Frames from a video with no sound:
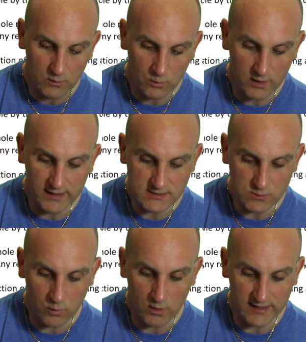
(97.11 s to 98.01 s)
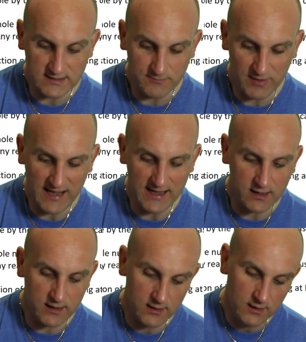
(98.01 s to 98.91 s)
white, white,
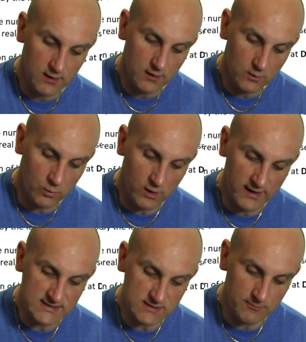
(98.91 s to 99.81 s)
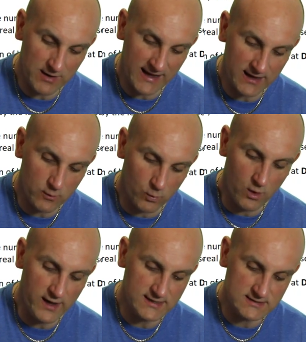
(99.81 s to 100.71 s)
black, white, black,
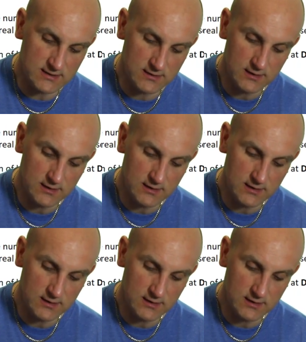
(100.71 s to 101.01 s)
white,